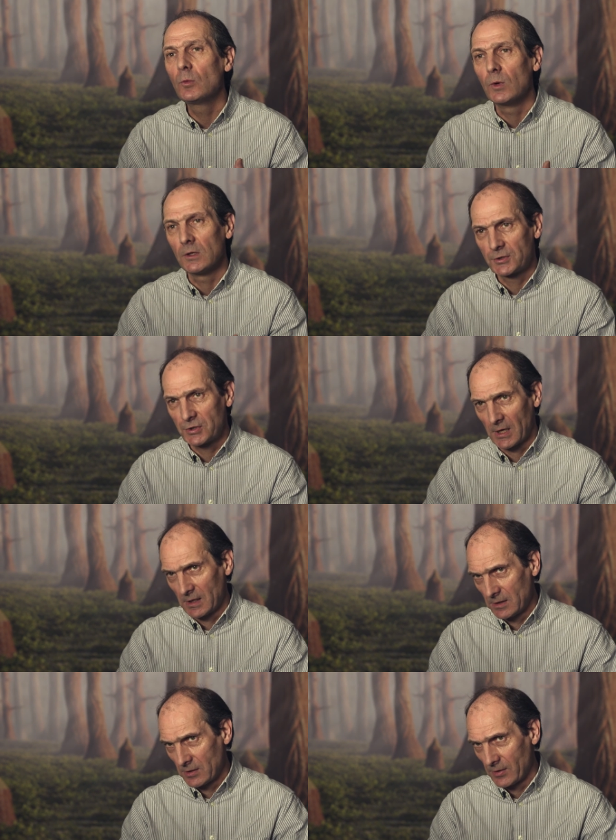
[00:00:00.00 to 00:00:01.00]
will
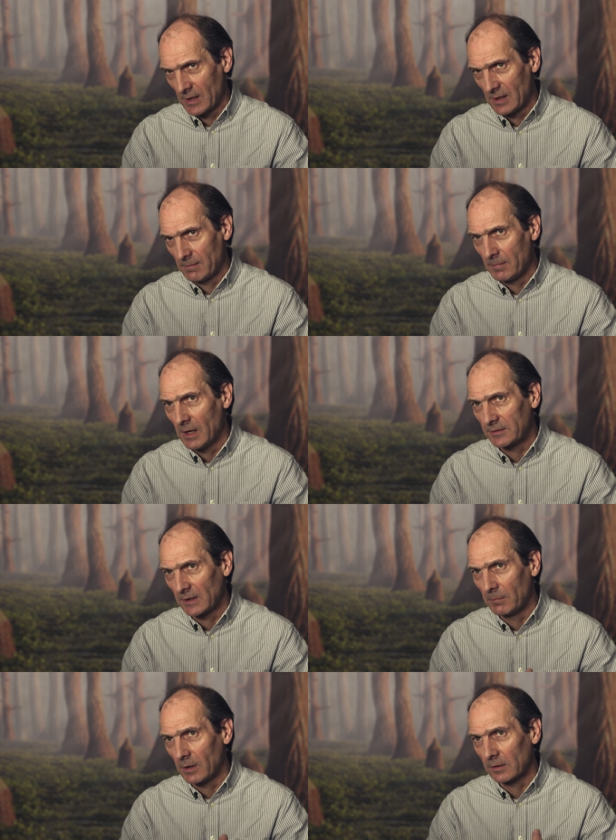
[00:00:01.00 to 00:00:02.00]
change their
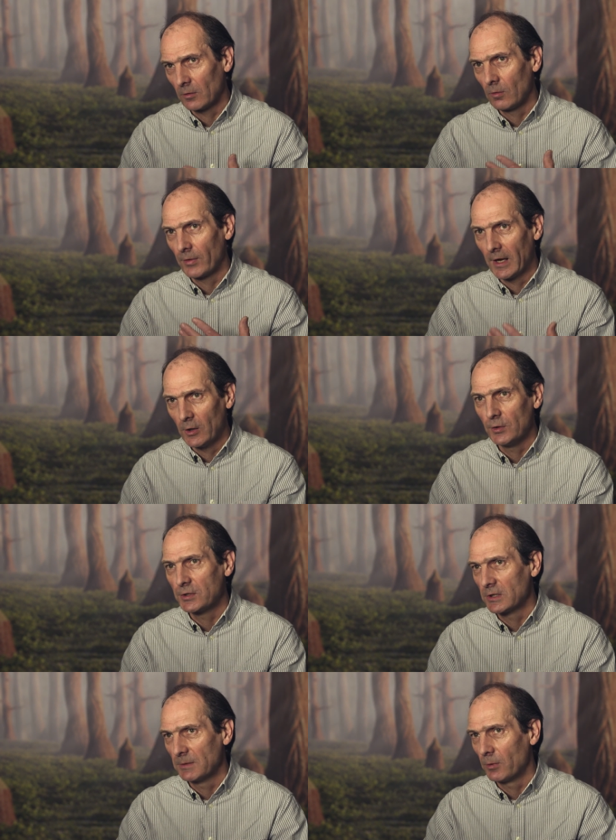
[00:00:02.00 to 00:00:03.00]
marketing model or their
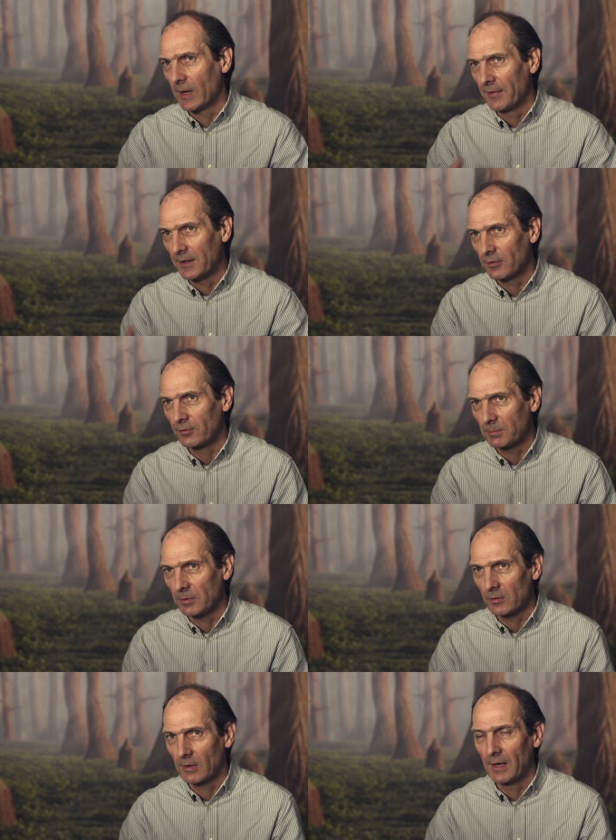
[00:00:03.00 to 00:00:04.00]
ownership or how they
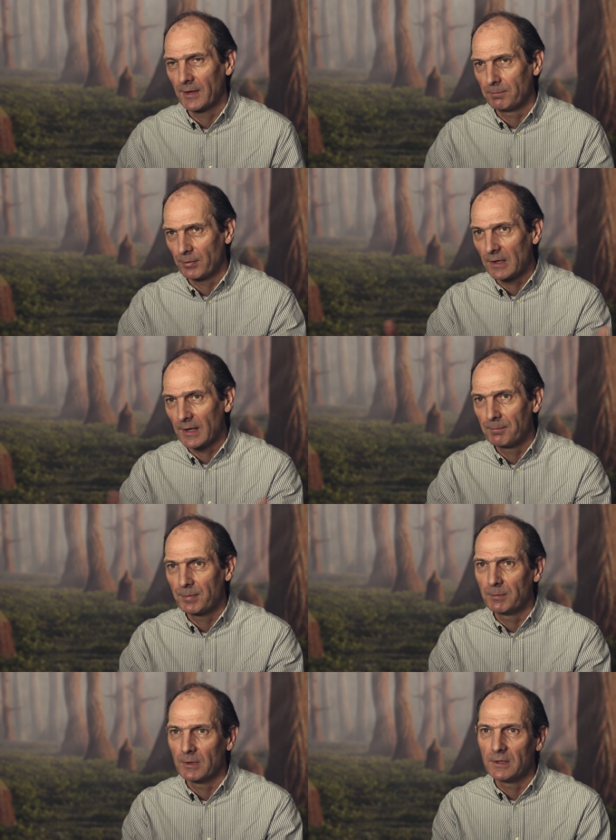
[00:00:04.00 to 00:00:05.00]
distribute or how they bring their
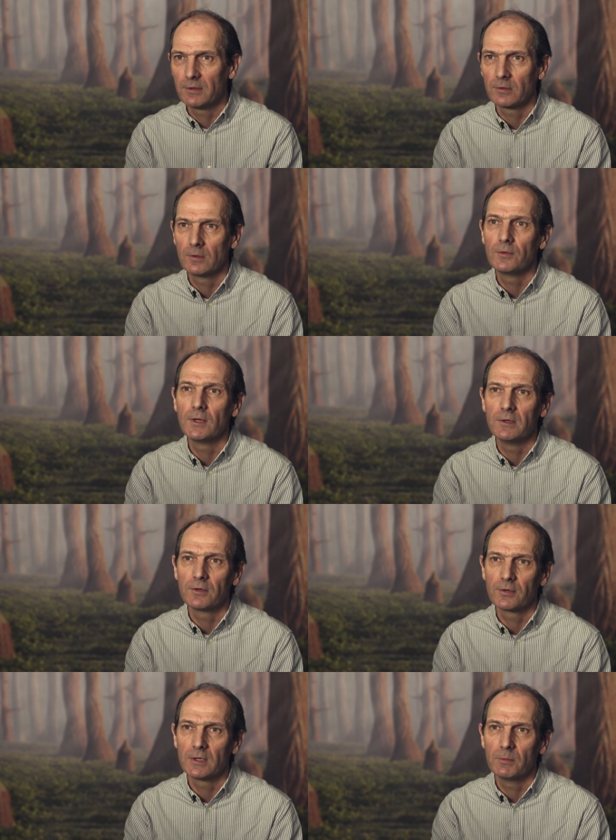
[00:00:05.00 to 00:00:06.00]
people into into
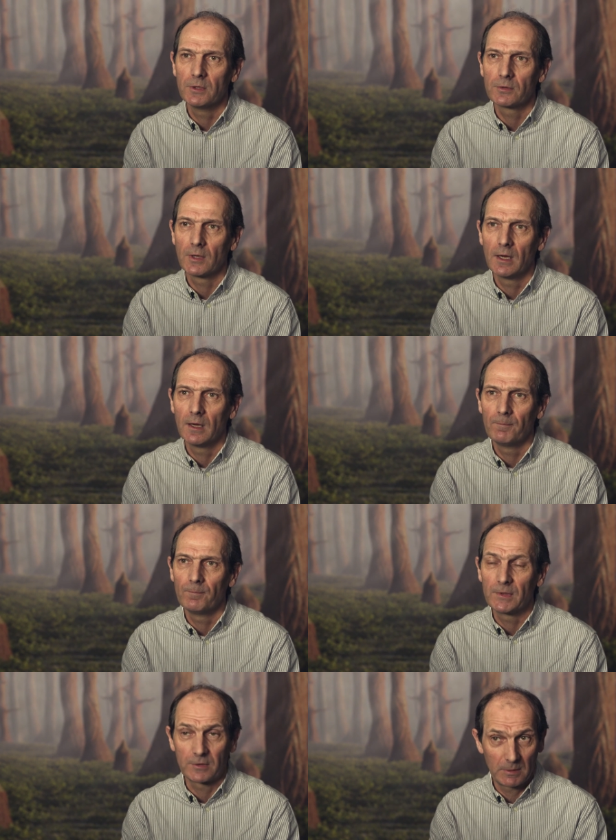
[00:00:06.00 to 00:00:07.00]
cinemas um,
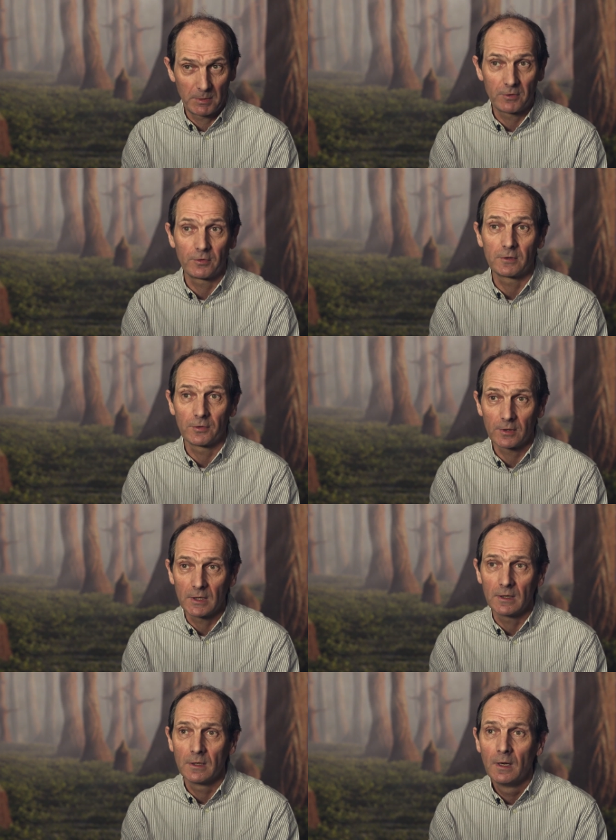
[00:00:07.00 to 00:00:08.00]
is going to be interesting to
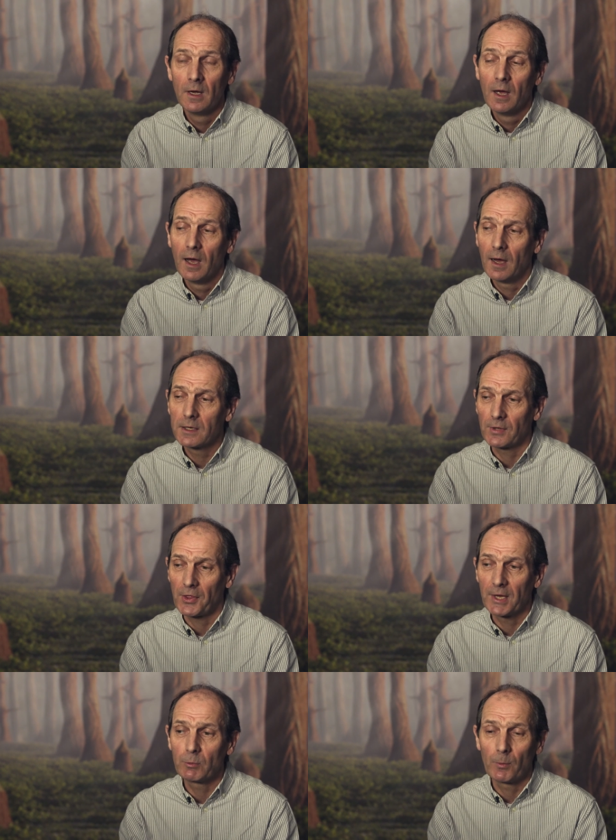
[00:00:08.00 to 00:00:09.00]
see. Because I
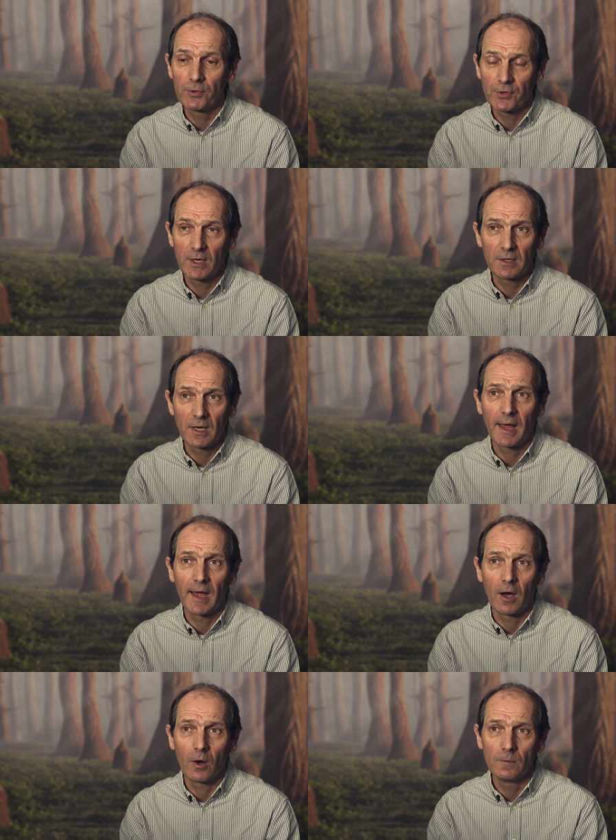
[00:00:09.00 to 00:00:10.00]
think what we're seeing
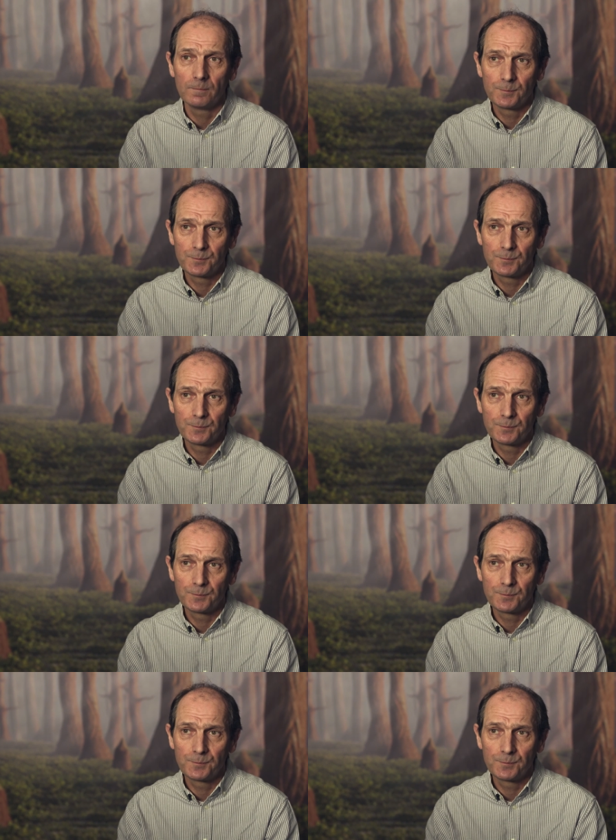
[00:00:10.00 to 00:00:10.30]
now